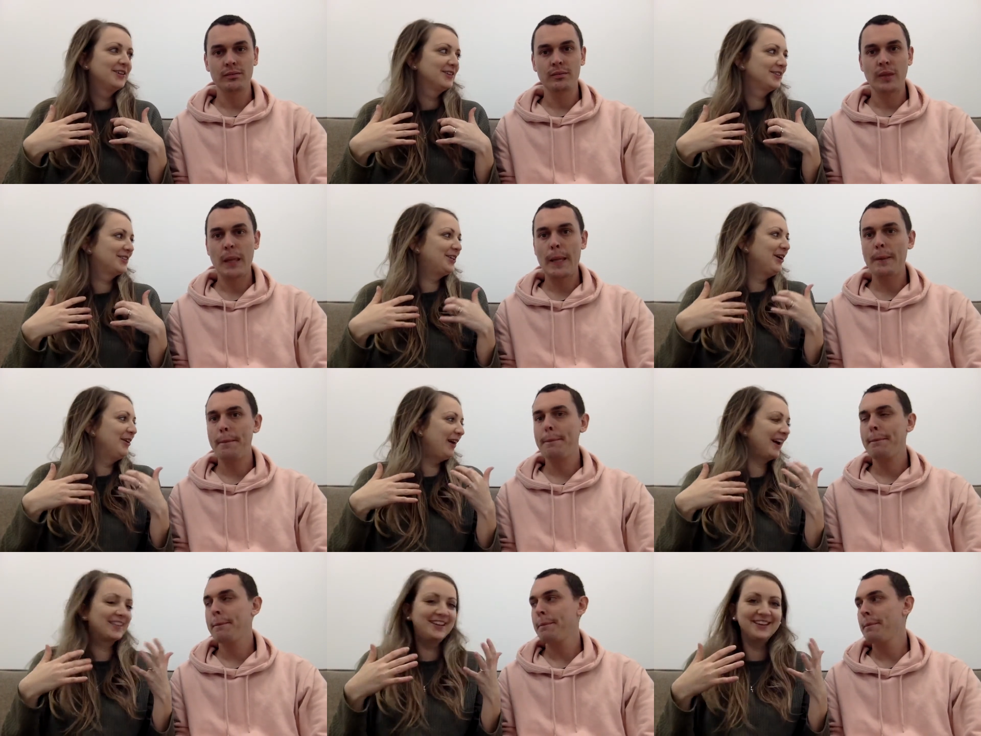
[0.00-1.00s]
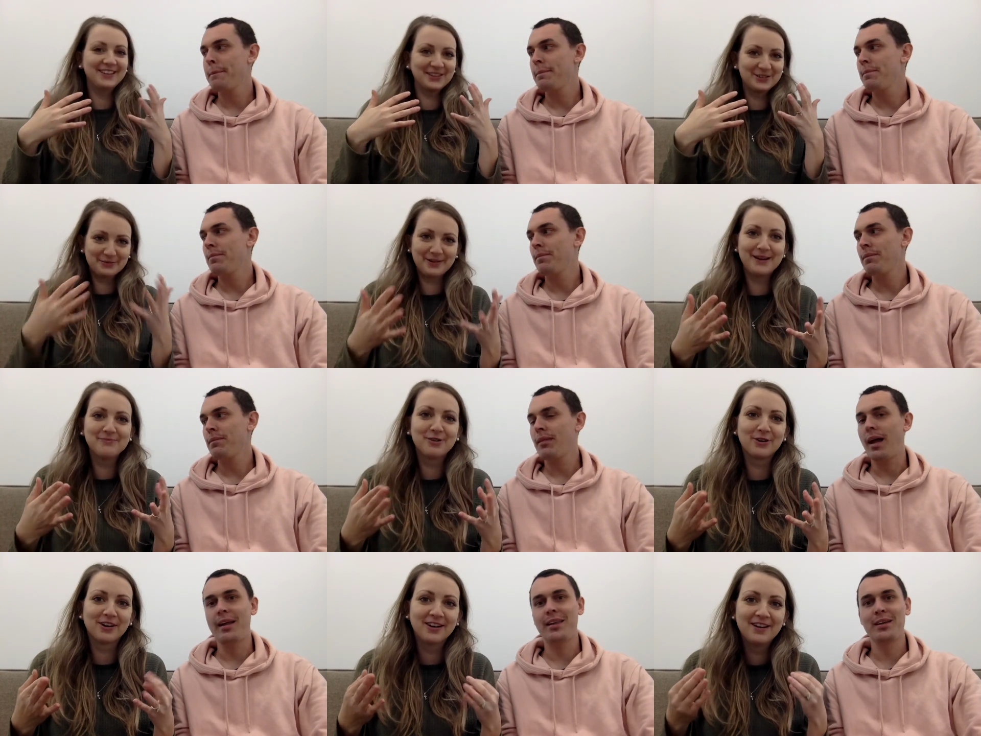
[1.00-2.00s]
Speaker 1: So I think there's way
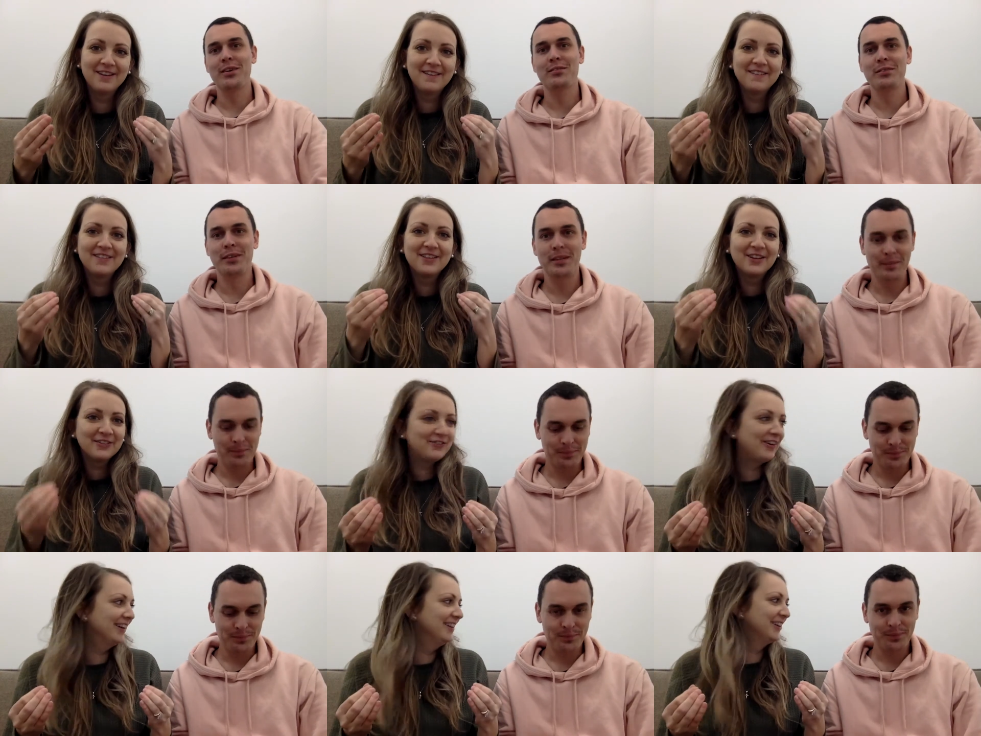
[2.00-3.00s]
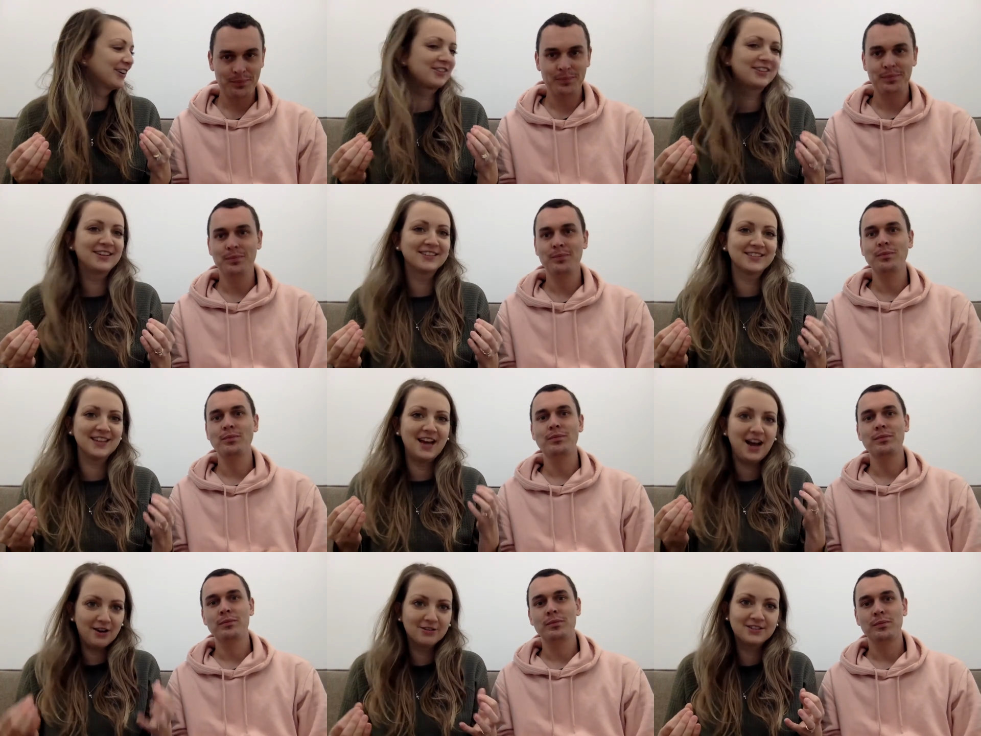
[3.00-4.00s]
more. I think you're funny. Funnier things
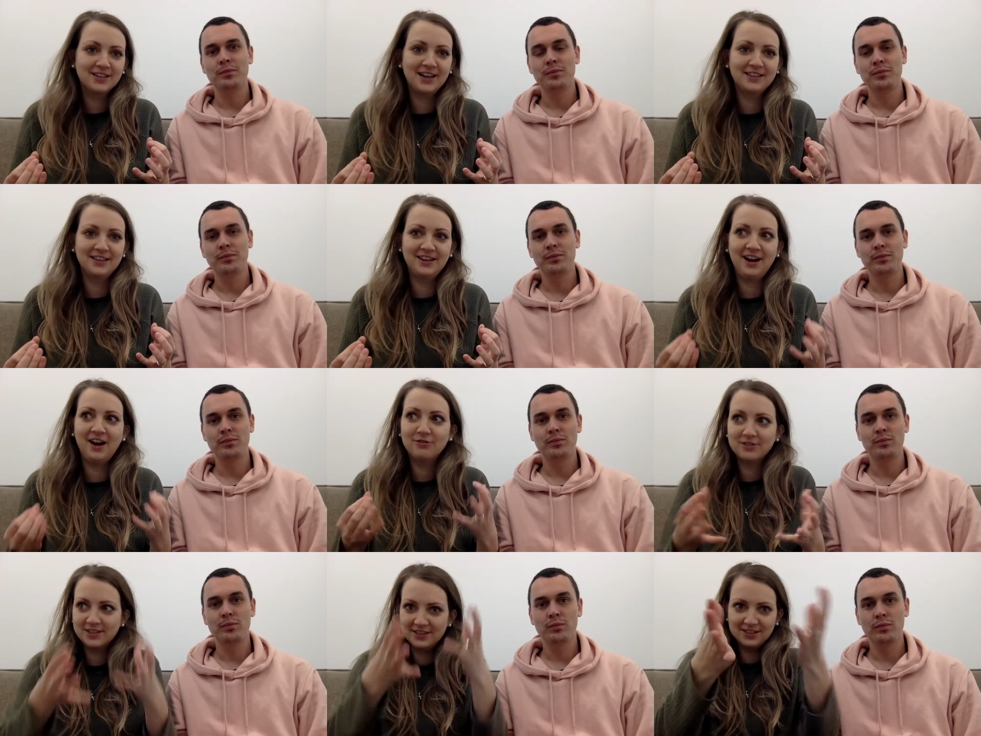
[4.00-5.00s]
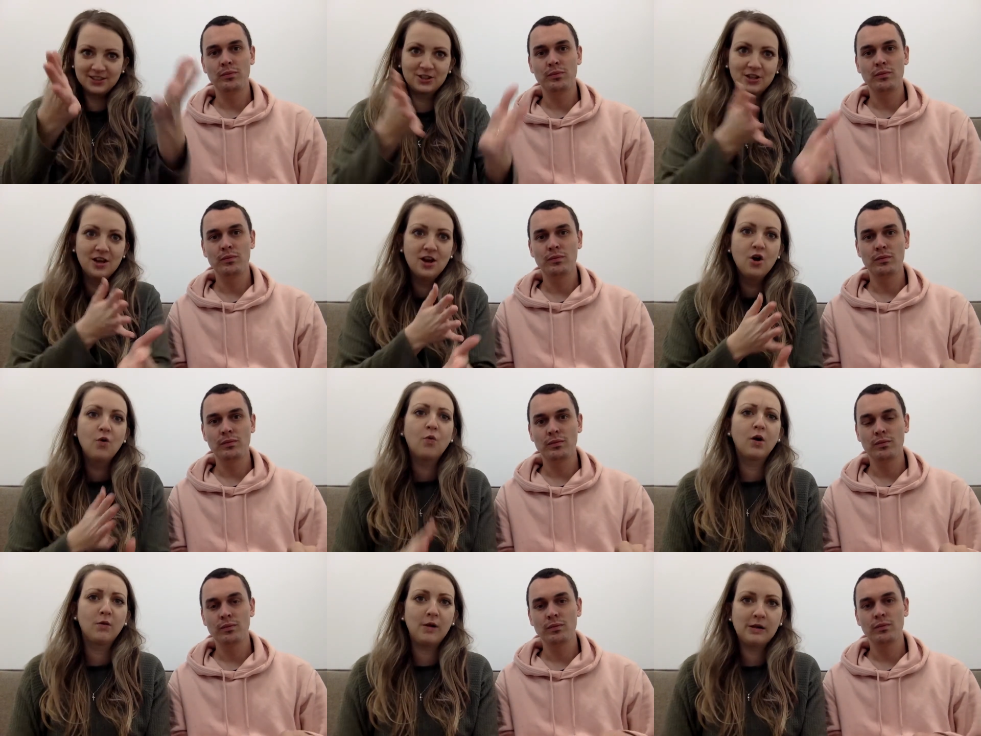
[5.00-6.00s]
outside there, out in this
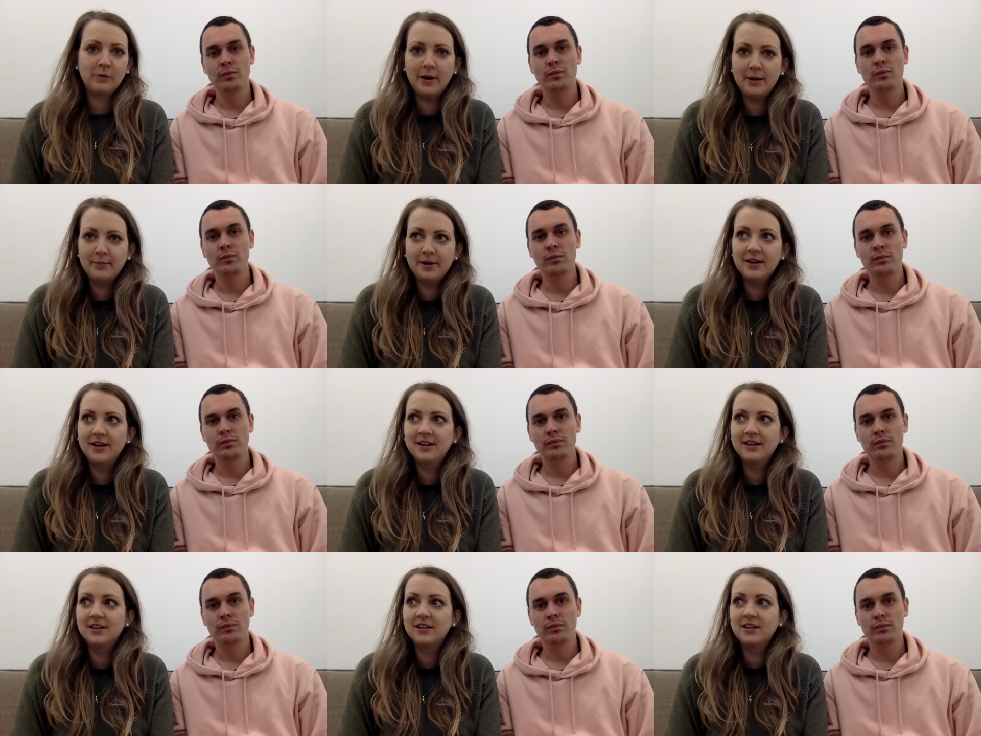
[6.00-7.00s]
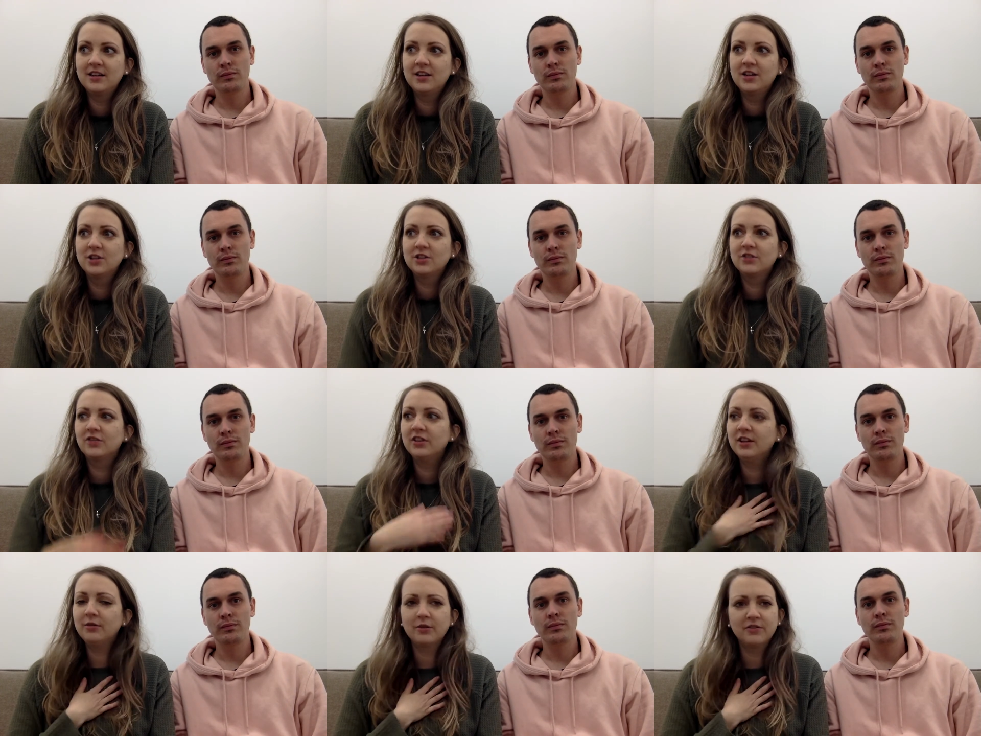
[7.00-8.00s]
wild, wild web. So if you
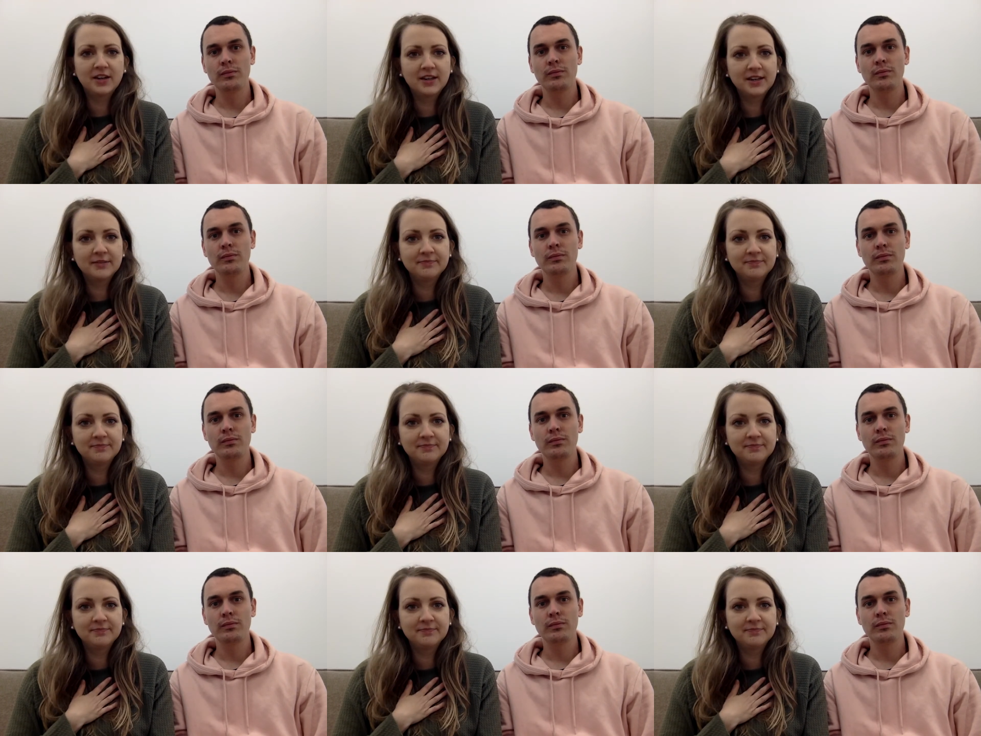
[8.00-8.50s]
think we're funny,